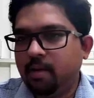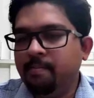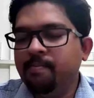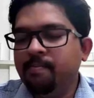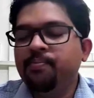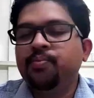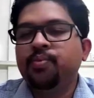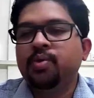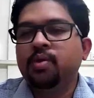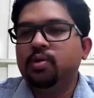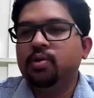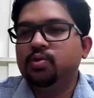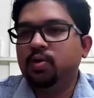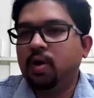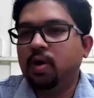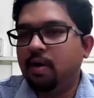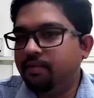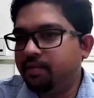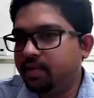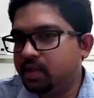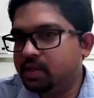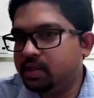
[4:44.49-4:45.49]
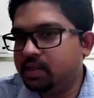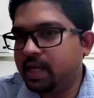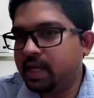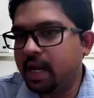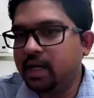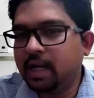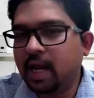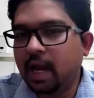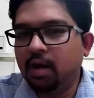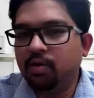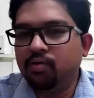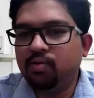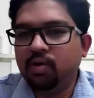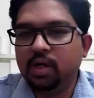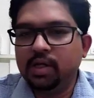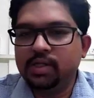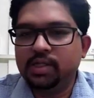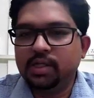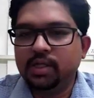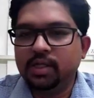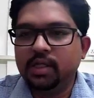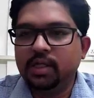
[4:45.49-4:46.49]
Okay, so after scan
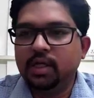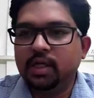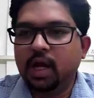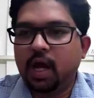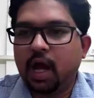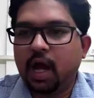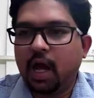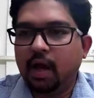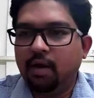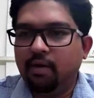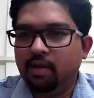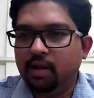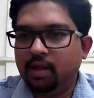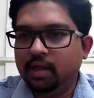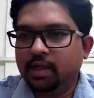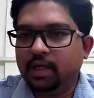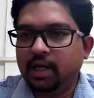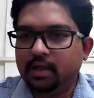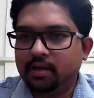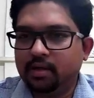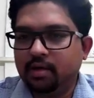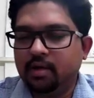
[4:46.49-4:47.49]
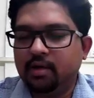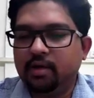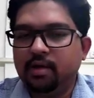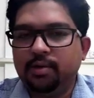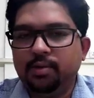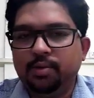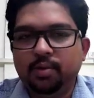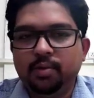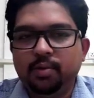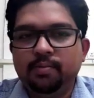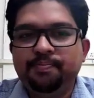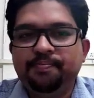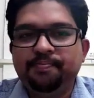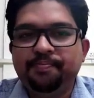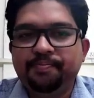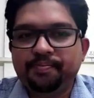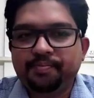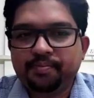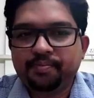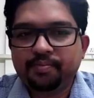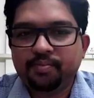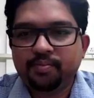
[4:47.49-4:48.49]
calculation, I will get a, you
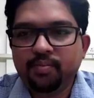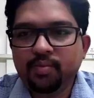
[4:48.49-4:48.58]
know,